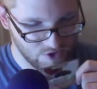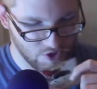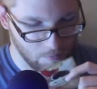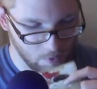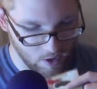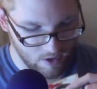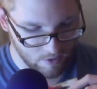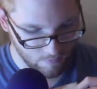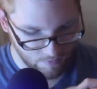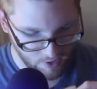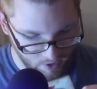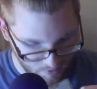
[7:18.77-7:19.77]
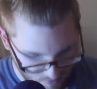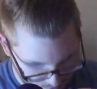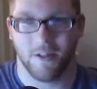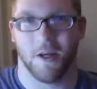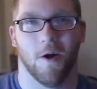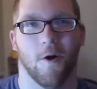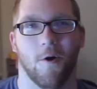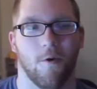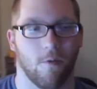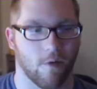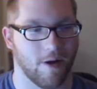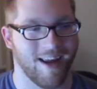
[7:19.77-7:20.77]
just a blend of teas.
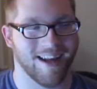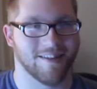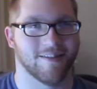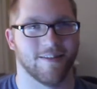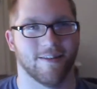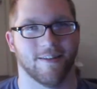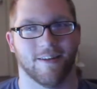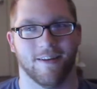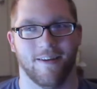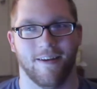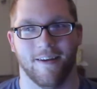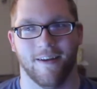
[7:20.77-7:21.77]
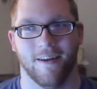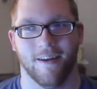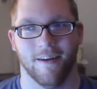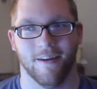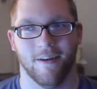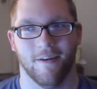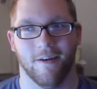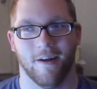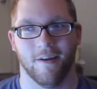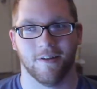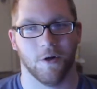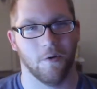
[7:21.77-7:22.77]
So, yes.
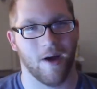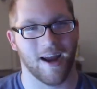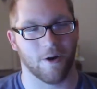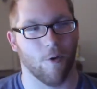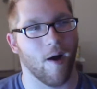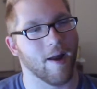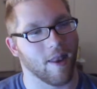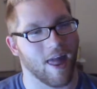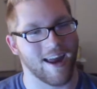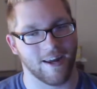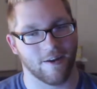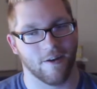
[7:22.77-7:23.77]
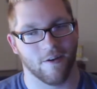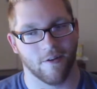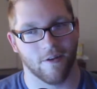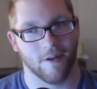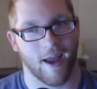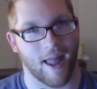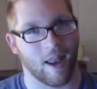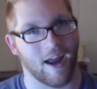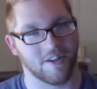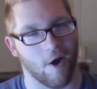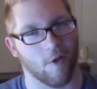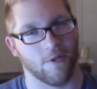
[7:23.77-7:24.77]
So I
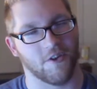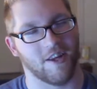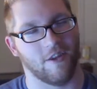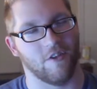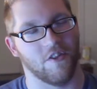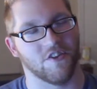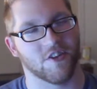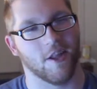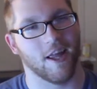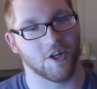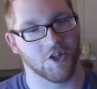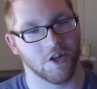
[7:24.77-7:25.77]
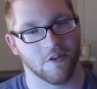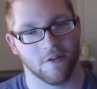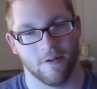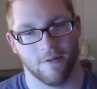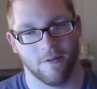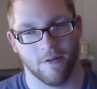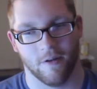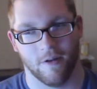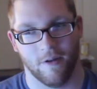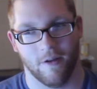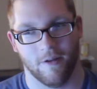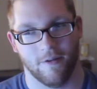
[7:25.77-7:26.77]
liked all the teas in this collection.
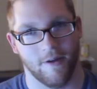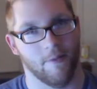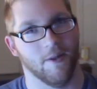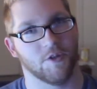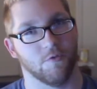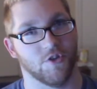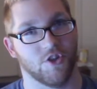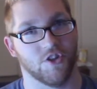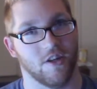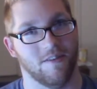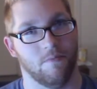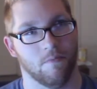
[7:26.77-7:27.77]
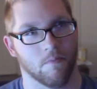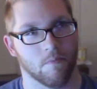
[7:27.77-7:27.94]
And this was just a